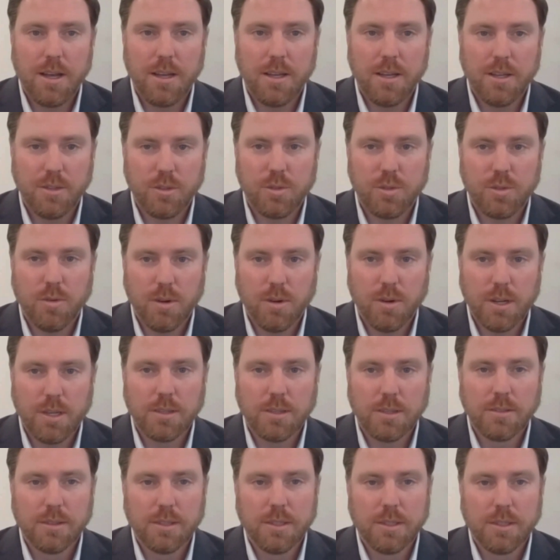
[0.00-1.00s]
in
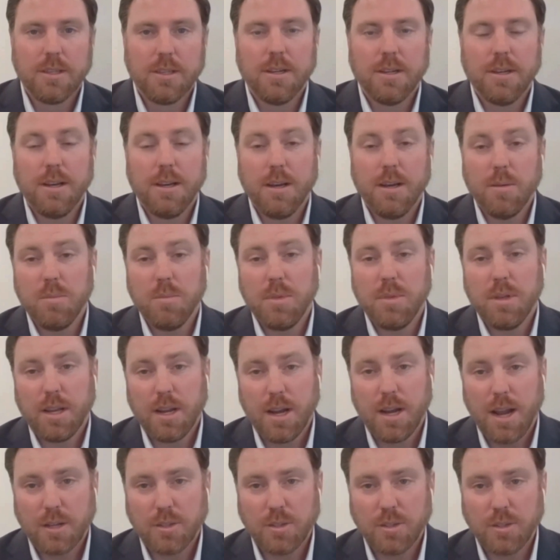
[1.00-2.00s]
shorting, it
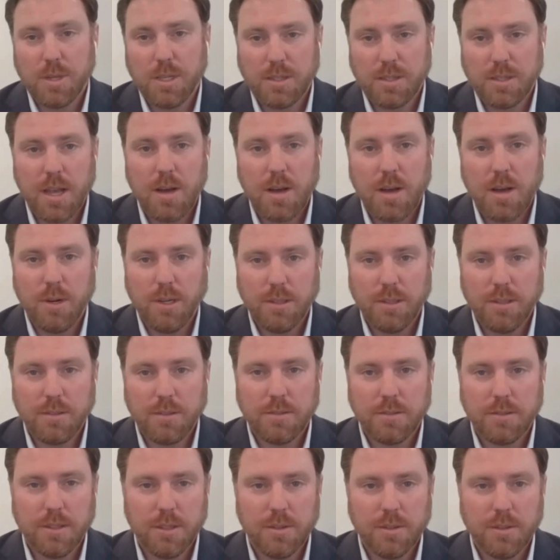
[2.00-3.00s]
can actually be a tailwind
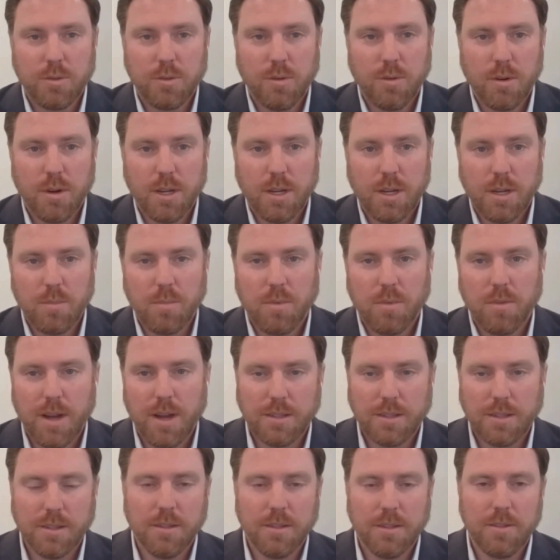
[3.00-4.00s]
in shorting and
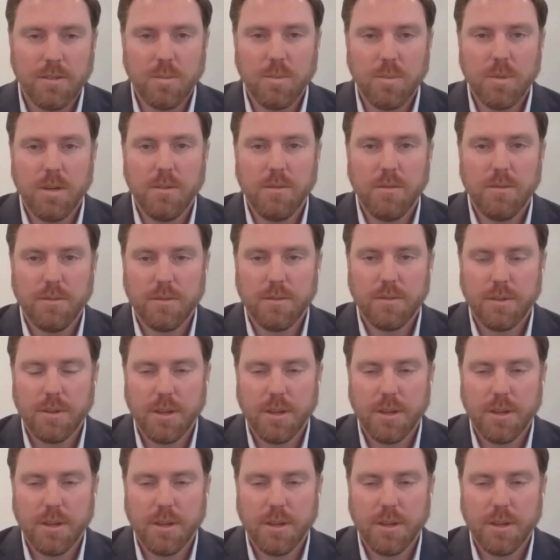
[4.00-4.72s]
provides a little bit of